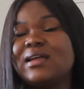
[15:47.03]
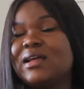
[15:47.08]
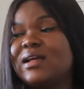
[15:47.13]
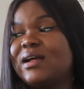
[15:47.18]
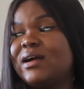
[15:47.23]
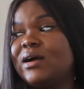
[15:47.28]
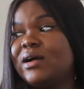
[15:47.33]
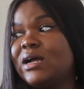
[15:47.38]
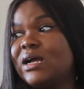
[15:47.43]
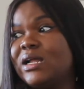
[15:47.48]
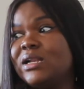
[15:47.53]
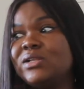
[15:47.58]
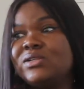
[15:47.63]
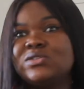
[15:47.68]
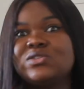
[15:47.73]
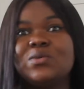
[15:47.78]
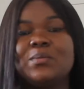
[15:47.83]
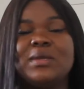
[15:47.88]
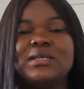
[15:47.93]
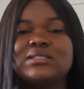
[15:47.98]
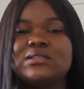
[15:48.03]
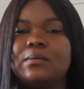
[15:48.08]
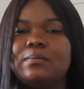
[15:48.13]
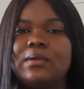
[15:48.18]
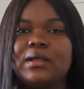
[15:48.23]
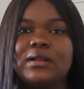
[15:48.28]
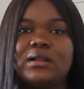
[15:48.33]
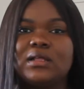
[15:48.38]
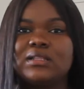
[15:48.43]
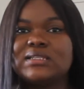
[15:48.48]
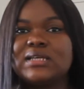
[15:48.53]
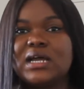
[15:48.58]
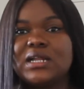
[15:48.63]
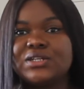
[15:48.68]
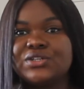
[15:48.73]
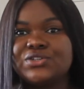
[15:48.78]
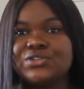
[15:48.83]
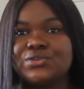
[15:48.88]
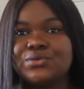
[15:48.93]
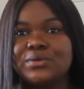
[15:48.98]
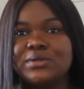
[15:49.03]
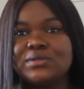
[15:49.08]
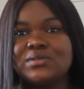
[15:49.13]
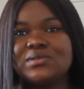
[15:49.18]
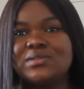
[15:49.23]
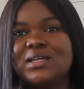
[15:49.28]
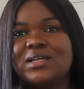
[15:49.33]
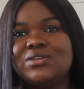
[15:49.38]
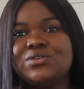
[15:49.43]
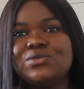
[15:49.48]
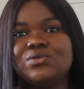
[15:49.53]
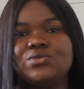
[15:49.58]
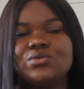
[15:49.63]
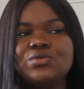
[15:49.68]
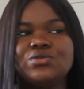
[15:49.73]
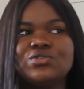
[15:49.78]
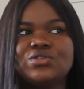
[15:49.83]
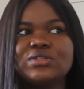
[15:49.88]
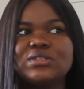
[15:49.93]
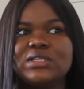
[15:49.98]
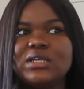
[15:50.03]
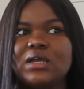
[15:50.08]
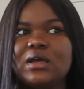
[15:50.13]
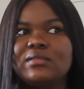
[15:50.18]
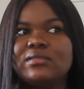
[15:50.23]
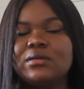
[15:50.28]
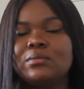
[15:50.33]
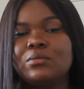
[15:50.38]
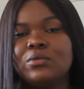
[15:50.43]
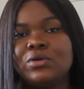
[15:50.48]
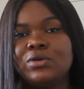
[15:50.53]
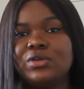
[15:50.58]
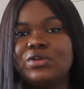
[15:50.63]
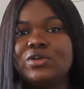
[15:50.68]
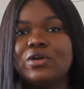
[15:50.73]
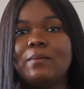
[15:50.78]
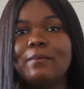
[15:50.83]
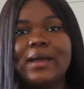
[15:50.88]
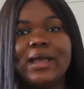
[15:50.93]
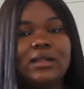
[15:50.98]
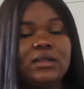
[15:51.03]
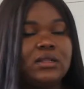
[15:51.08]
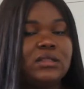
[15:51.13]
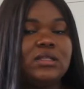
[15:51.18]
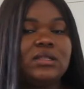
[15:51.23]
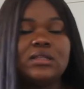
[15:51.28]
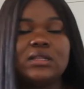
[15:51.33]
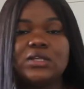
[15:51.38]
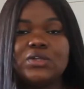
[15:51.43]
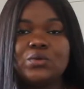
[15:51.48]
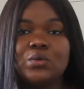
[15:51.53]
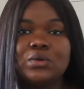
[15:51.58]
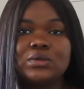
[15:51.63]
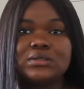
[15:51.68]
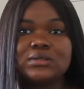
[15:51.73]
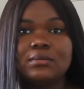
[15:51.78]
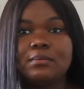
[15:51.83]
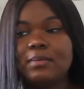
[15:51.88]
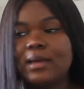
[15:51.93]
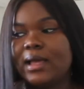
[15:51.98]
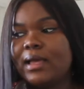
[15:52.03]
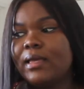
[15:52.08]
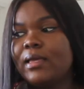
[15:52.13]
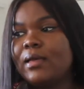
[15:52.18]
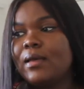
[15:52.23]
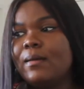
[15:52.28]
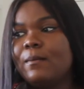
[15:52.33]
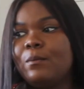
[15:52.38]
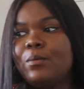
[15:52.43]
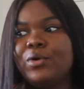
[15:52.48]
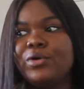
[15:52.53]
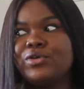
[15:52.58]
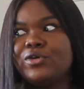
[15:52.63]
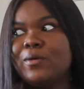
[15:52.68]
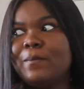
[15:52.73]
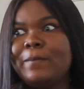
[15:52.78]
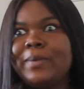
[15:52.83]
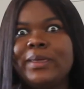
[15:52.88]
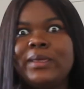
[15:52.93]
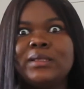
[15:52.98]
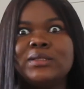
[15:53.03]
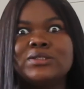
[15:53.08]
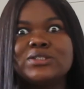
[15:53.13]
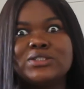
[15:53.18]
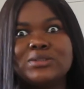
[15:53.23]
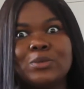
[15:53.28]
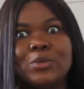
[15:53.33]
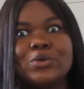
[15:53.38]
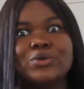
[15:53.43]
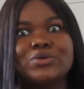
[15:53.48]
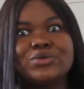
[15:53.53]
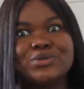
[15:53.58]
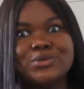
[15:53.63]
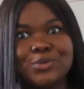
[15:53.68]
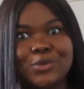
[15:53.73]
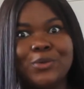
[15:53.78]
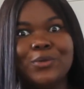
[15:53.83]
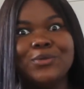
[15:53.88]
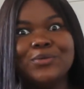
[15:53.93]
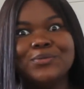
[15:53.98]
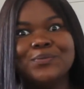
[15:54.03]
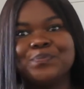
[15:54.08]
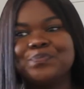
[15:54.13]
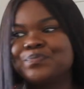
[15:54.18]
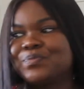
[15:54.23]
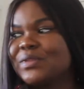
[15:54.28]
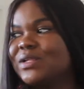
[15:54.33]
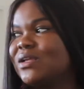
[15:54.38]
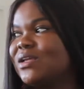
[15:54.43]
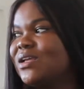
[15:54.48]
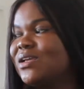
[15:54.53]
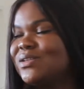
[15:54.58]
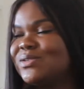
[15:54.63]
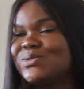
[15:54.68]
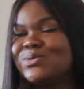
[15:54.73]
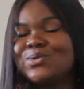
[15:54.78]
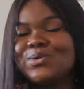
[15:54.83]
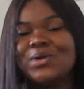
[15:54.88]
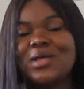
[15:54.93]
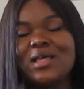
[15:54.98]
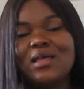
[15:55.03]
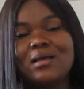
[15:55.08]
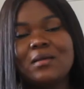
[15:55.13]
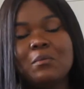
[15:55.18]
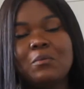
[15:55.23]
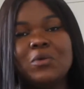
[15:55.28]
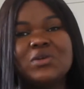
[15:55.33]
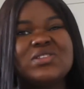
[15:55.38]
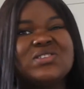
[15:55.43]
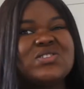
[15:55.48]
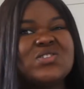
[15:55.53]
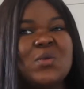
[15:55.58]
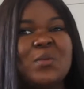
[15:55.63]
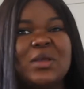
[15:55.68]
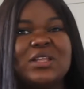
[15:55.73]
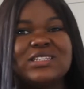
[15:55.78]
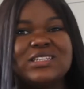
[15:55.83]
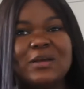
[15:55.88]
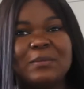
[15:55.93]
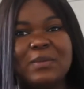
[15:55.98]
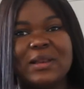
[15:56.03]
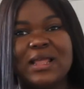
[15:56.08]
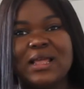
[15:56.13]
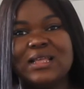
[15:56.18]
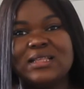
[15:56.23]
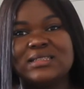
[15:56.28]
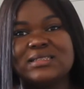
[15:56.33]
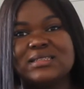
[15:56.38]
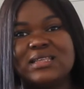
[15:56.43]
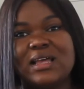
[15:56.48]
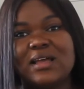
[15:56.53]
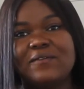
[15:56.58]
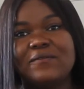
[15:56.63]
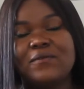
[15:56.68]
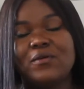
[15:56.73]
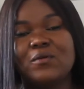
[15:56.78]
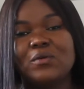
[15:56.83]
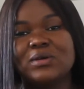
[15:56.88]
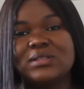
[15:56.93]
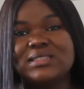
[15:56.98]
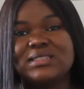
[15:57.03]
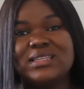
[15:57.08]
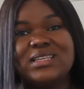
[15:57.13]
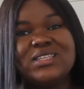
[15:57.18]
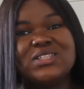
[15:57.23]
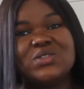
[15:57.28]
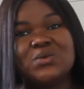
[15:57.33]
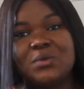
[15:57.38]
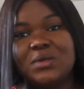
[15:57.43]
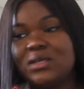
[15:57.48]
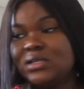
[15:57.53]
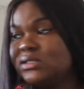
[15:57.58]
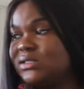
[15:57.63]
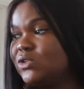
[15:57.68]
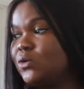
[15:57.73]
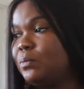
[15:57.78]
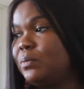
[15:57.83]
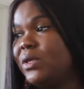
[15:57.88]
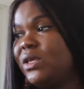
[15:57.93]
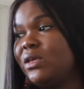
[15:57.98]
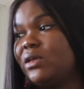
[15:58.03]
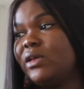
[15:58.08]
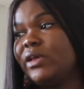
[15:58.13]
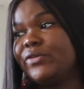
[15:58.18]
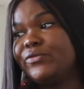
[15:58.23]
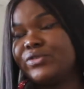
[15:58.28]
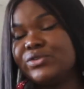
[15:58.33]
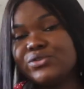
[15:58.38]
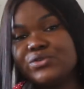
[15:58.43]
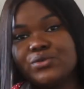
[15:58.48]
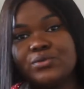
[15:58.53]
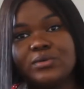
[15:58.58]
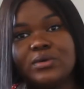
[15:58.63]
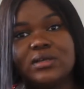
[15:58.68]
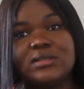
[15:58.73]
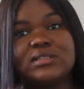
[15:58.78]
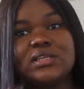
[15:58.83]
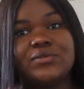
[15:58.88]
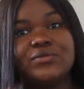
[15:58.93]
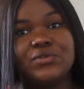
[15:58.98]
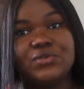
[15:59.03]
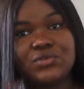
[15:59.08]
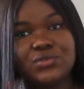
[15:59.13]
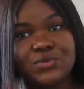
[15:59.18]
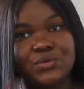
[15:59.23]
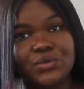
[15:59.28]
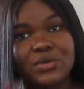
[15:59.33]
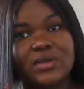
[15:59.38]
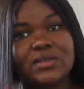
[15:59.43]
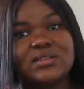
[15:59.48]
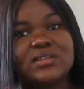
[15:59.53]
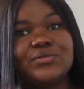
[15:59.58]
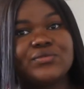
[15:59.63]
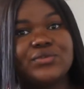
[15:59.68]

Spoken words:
an instrumental plan attached to it, so that you don't just take out the money. You're buying the thing that you want to buy, but you're paying small. So most instrumental plans are for 6 weeks. You pay every 2 weeks, every 2 weeks.